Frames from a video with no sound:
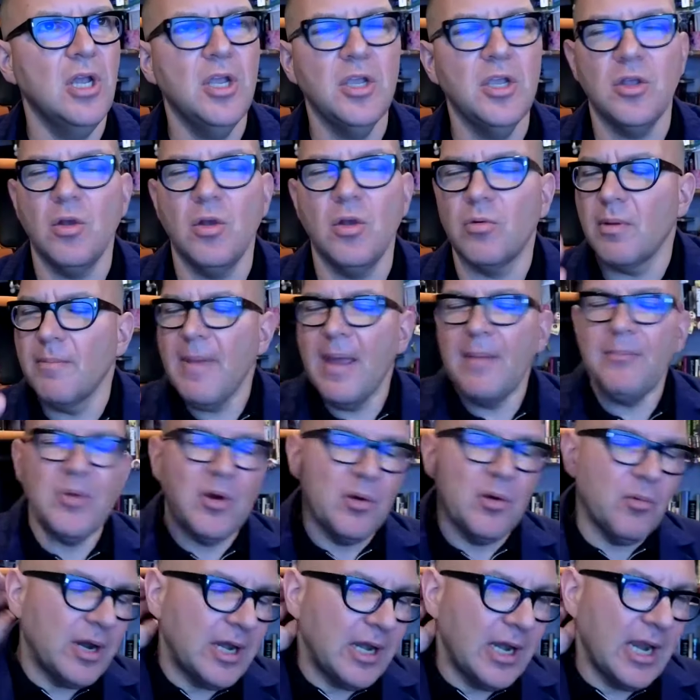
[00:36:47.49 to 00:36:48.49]
You'll
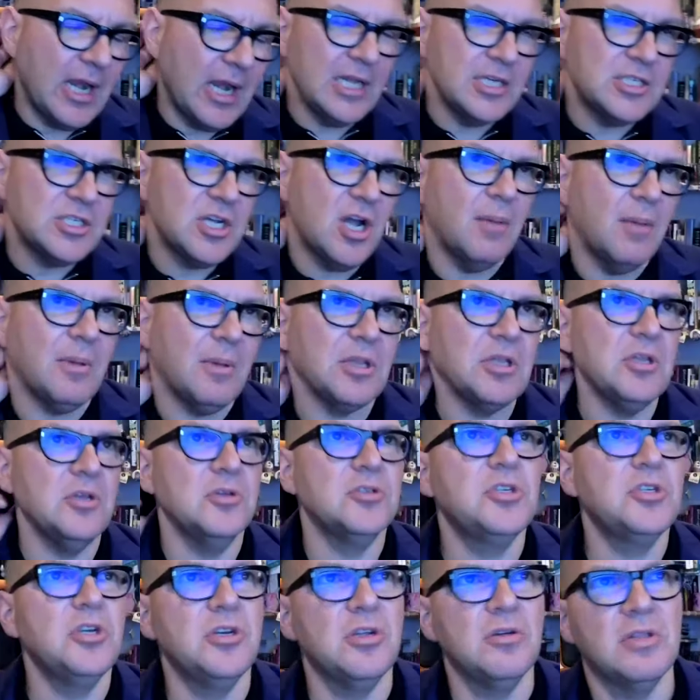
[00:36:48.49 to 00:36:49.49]
remember when Lily Tomlin
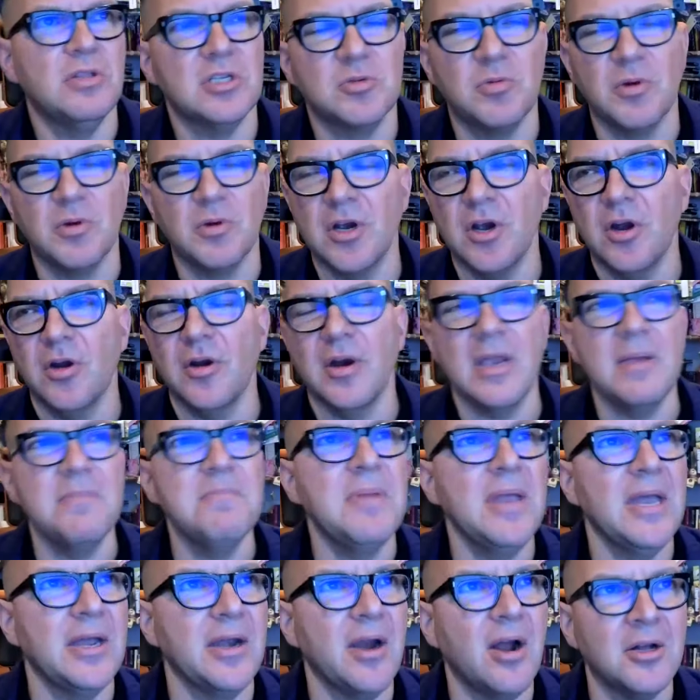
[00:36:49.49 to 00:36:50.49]
used to do this recurring
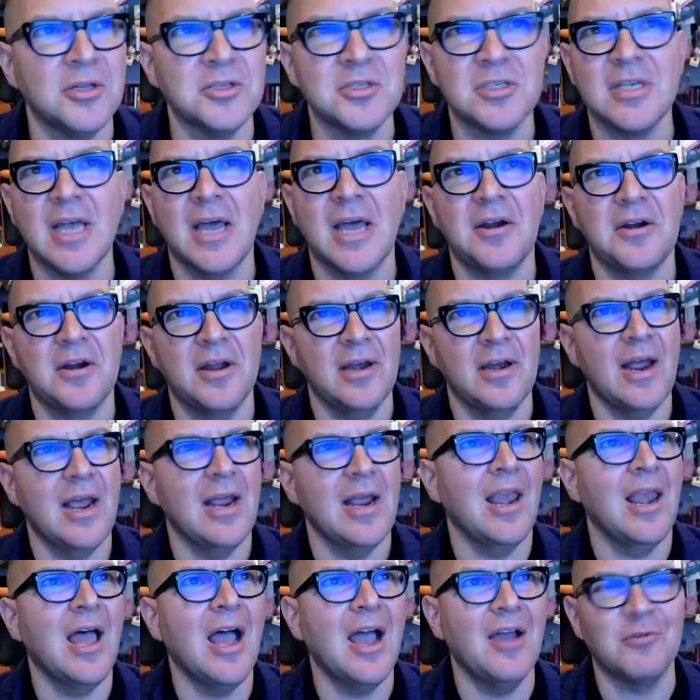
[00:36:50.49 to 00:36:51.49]
bit on Saturday
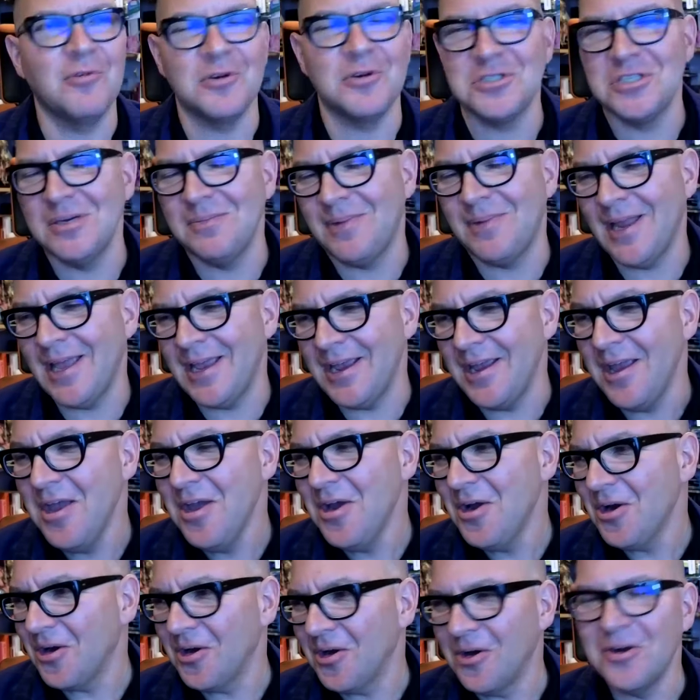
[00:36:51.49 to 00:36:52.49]
Night Live where she'd play
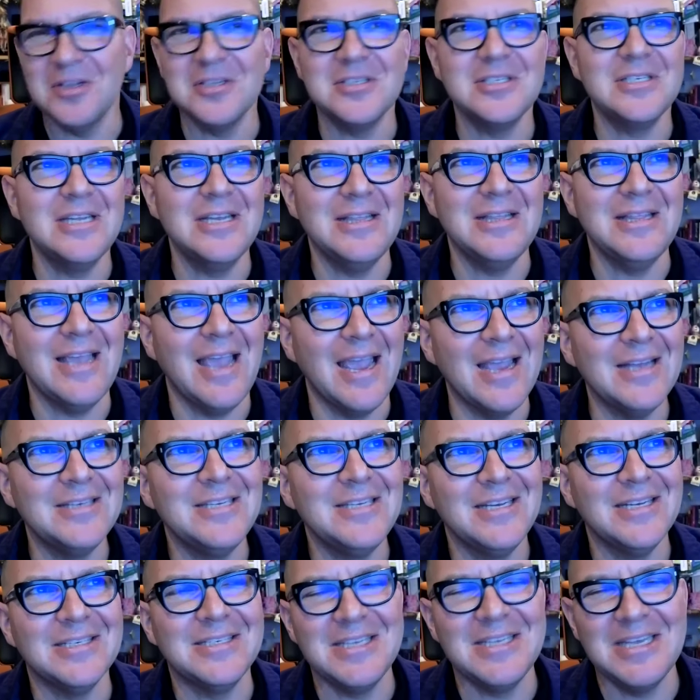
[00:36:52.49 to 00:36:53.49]
Ernestine the
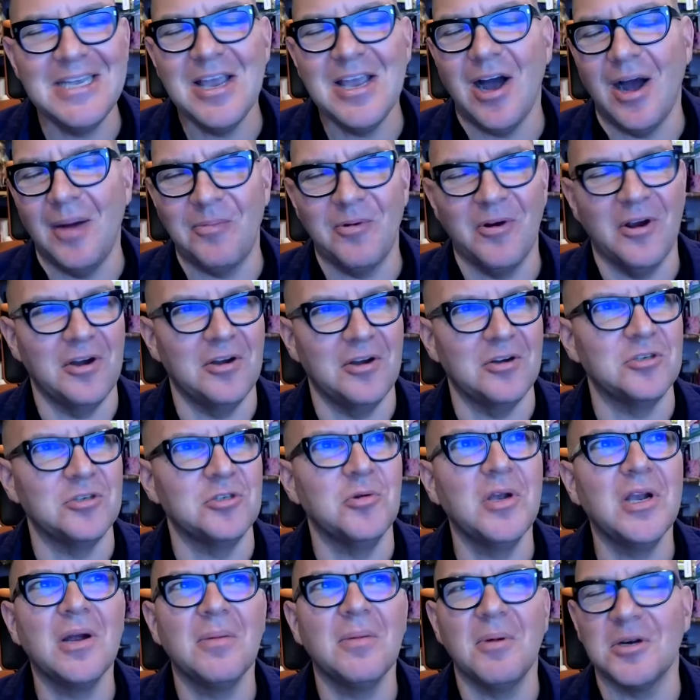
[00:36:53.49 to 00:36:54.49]
AT&T operator
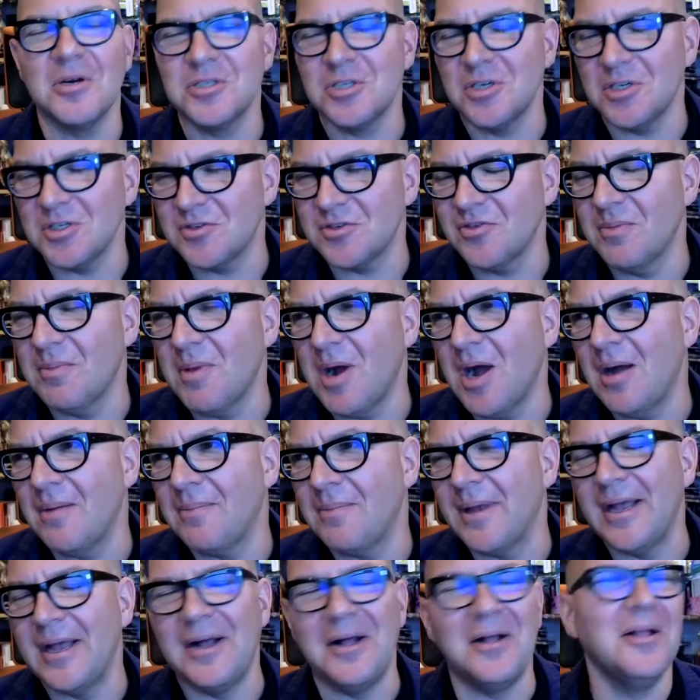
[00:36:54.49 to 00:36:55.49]
doing commercials for Ma
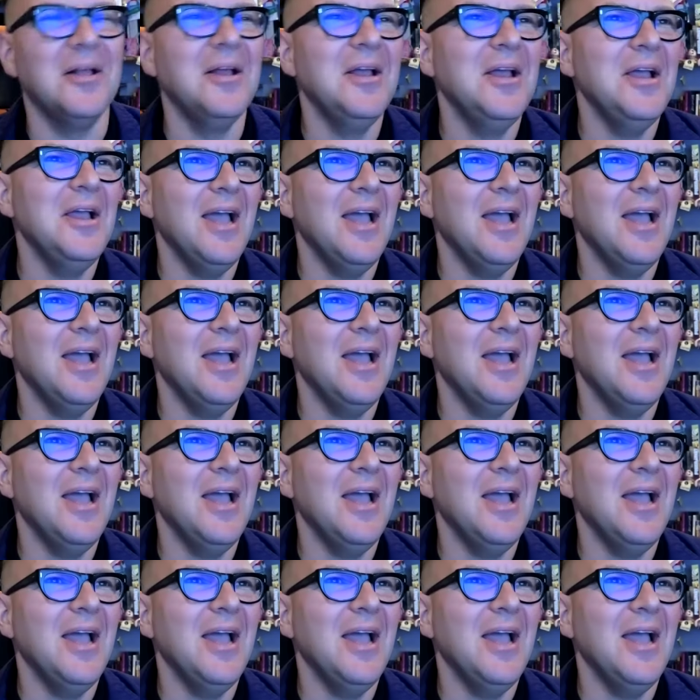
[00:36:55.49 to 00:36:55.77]
Bell.